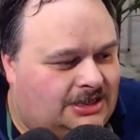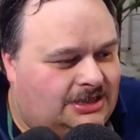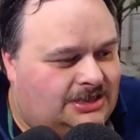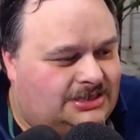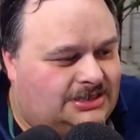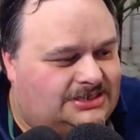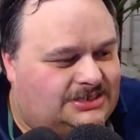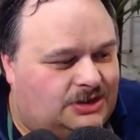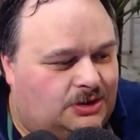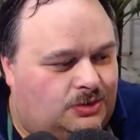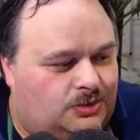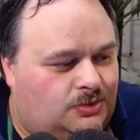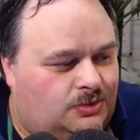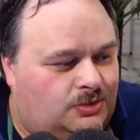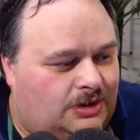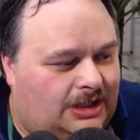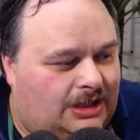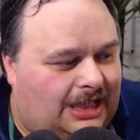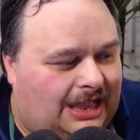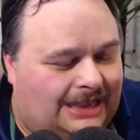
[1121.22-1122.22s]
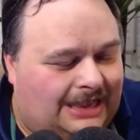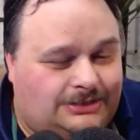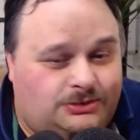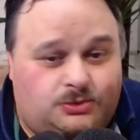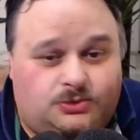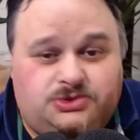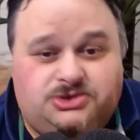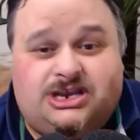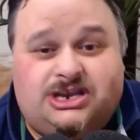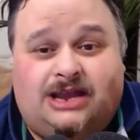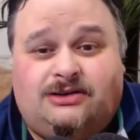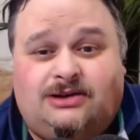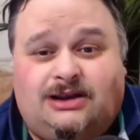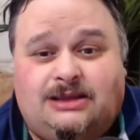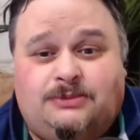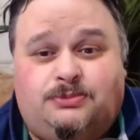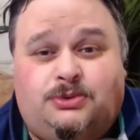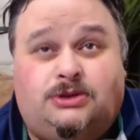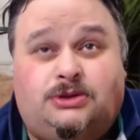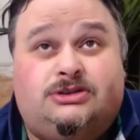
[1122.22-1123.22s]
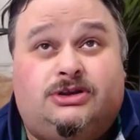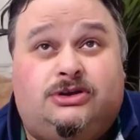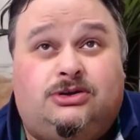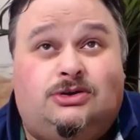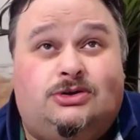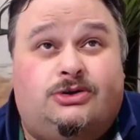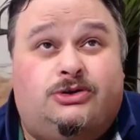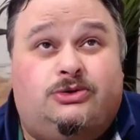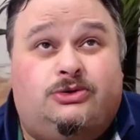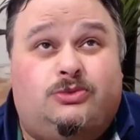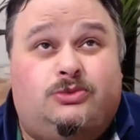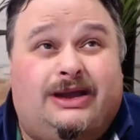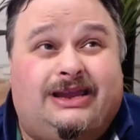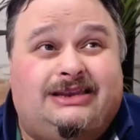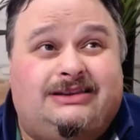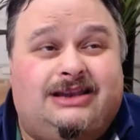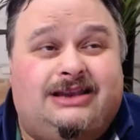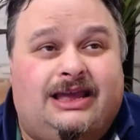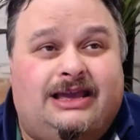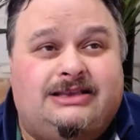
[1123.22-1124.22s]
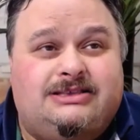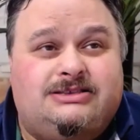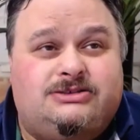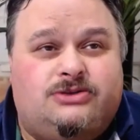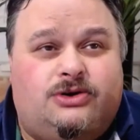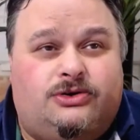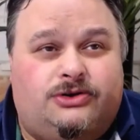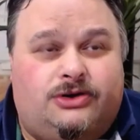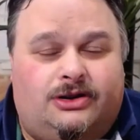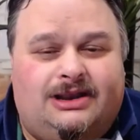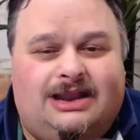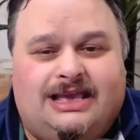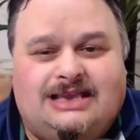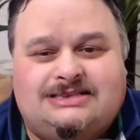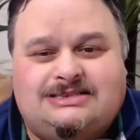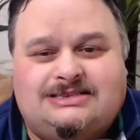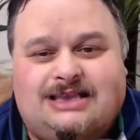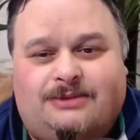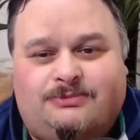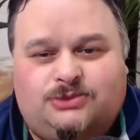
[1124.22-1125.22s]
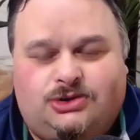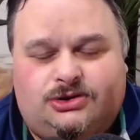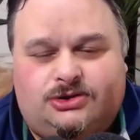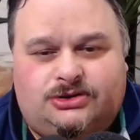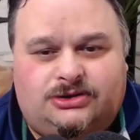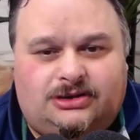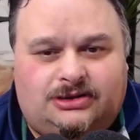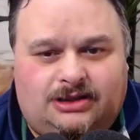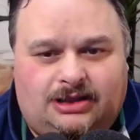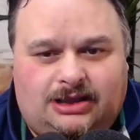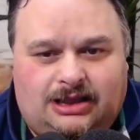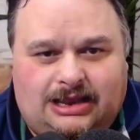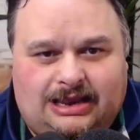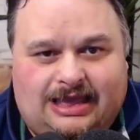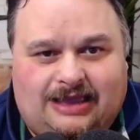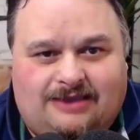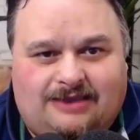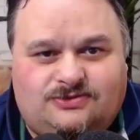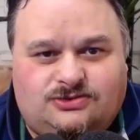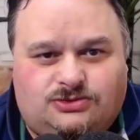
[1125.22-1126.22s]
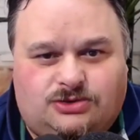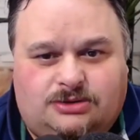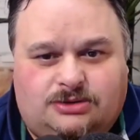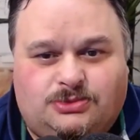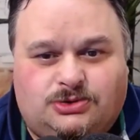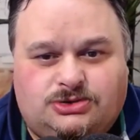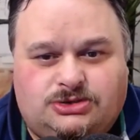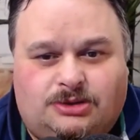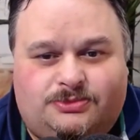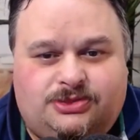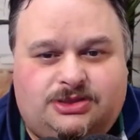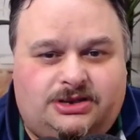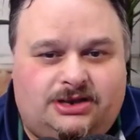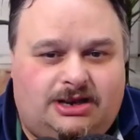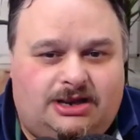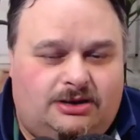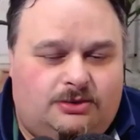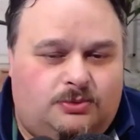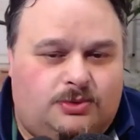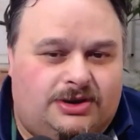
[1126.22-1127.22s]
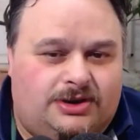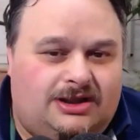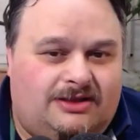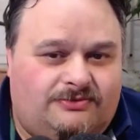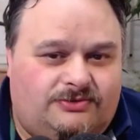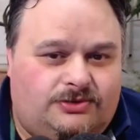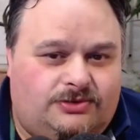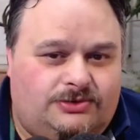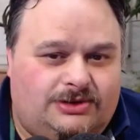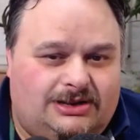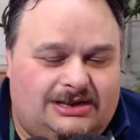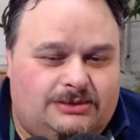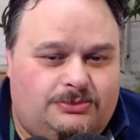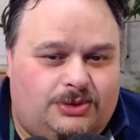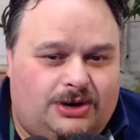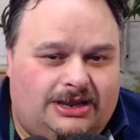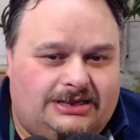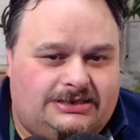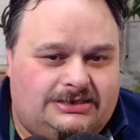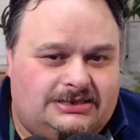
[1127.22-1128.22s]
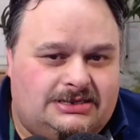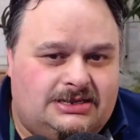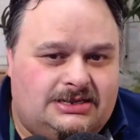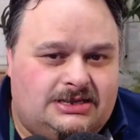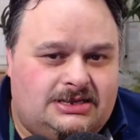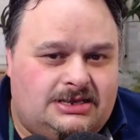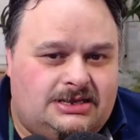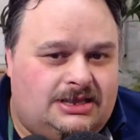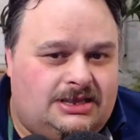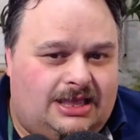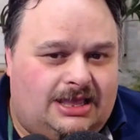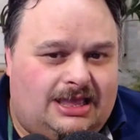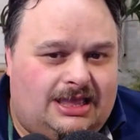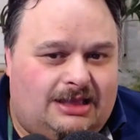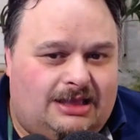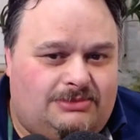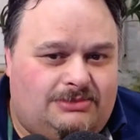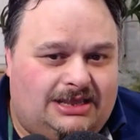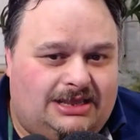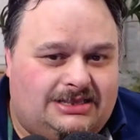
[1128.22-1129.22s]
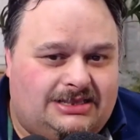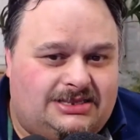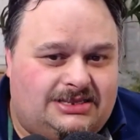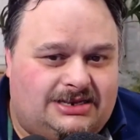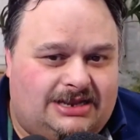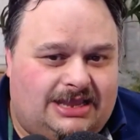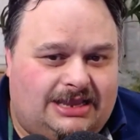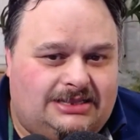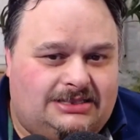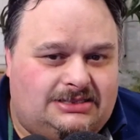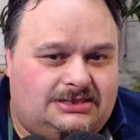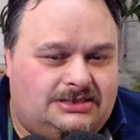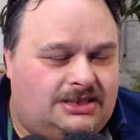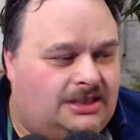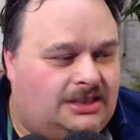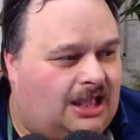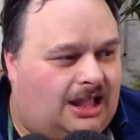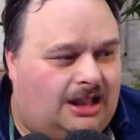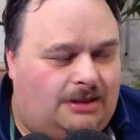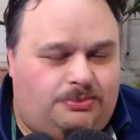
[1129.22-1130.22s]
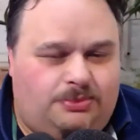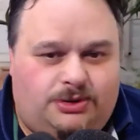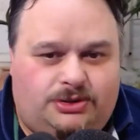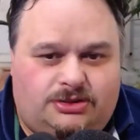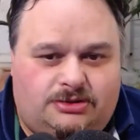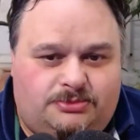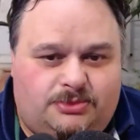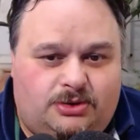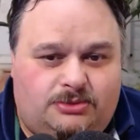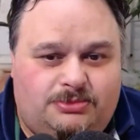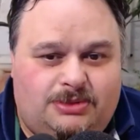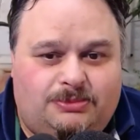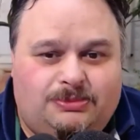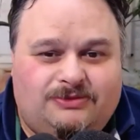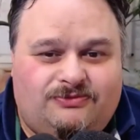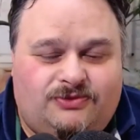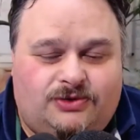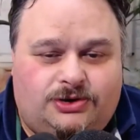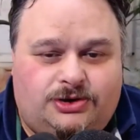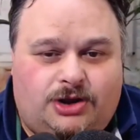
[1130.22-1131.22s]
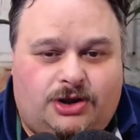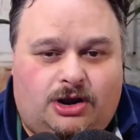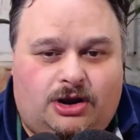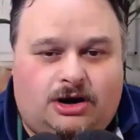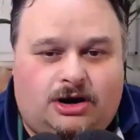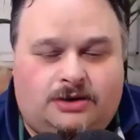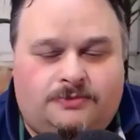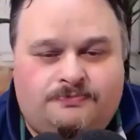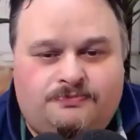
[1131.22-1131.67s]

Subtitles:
So I don't generally put the cool white lights on unless I'm doing a live stream or something and I want to have it really bright. Like tonight, I'll put them on maybe for an hour.